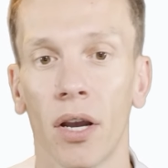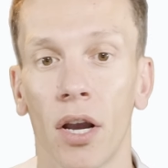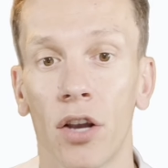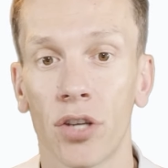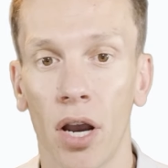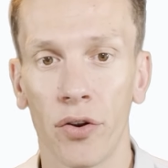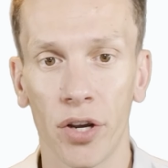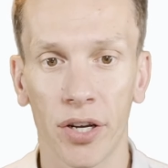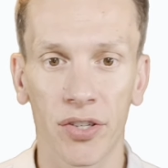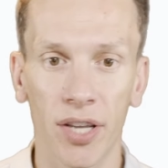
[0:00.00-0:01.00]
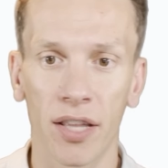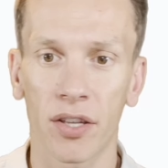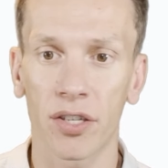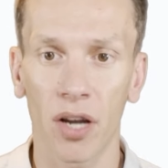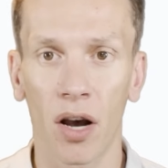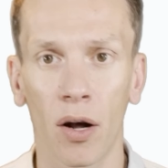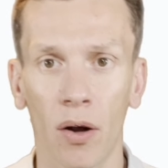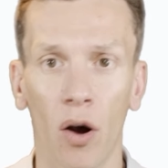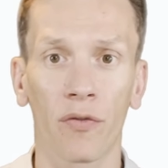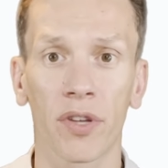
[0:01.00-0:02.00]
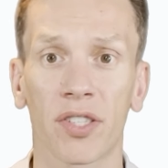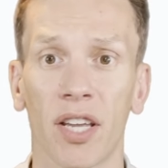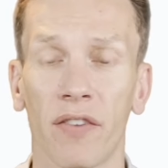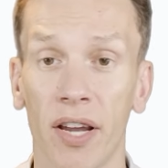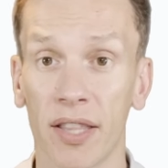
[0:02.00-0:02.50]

So you can see the start of this CV.